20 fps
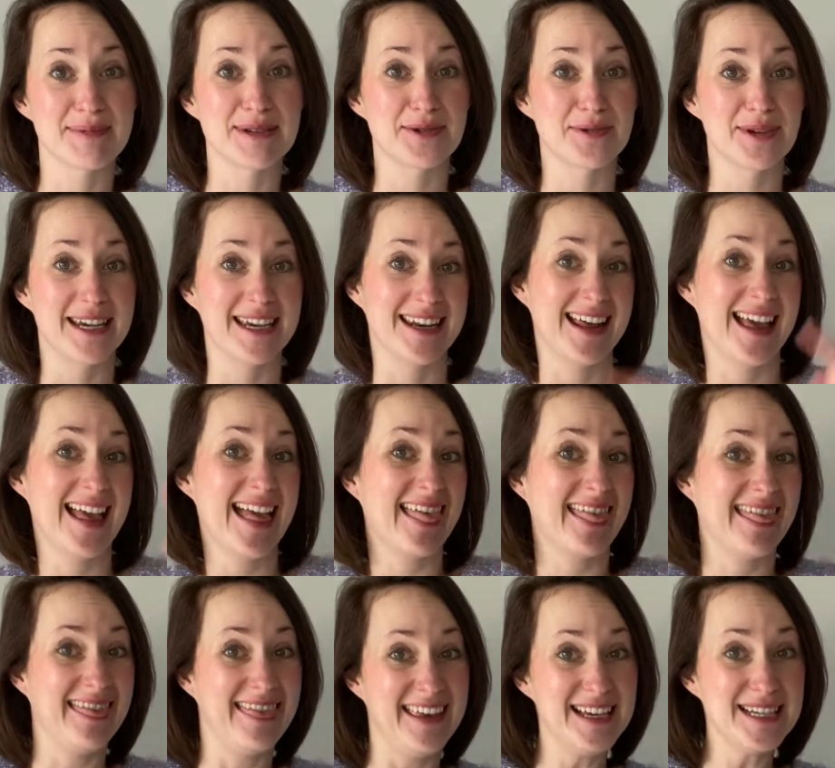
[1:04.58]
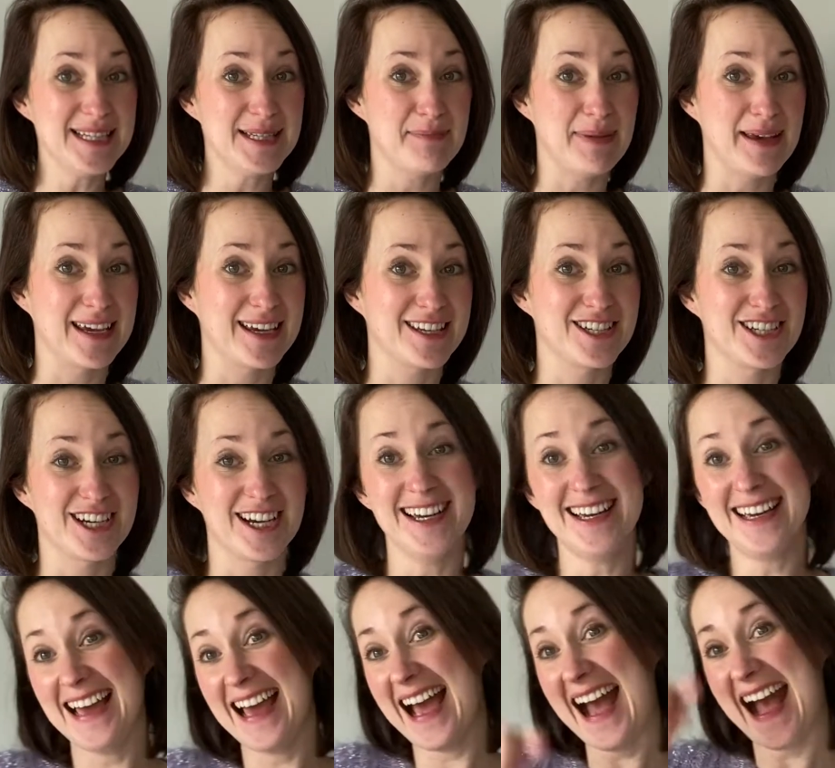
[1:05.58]
between this picture
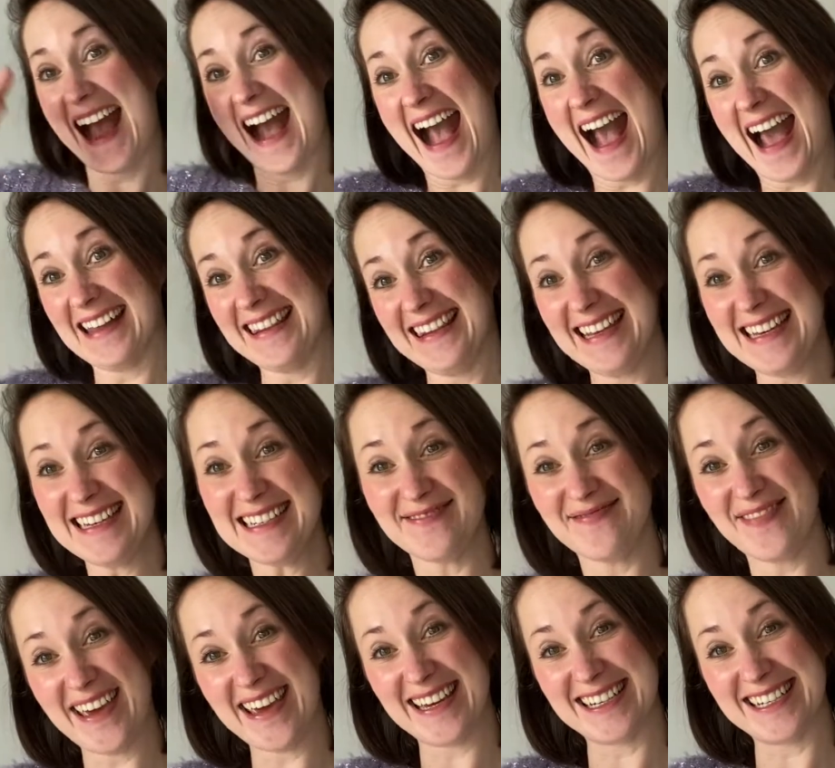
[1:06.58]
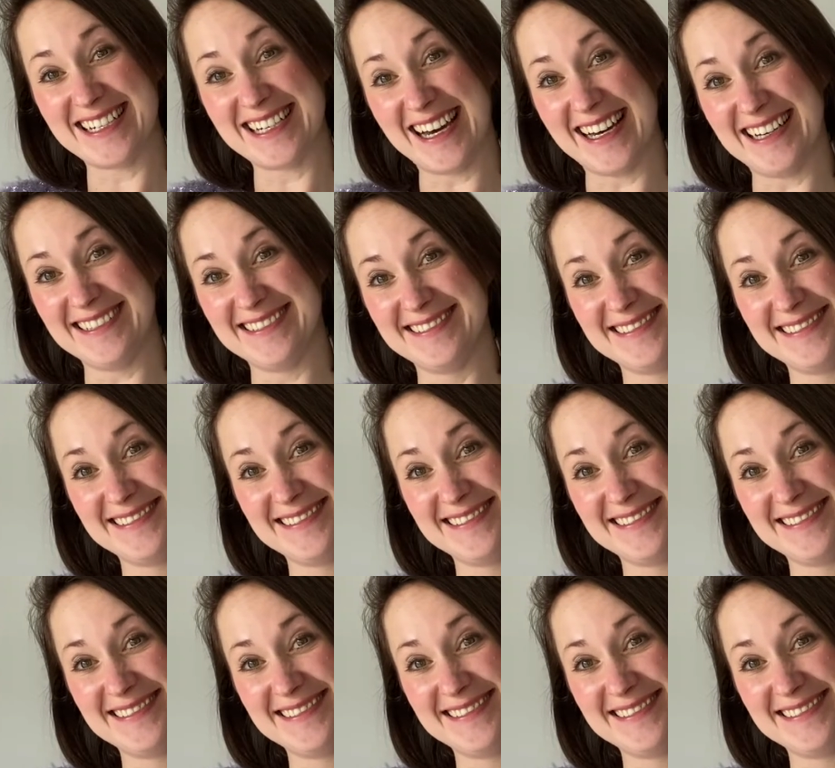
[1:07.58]
and this picture?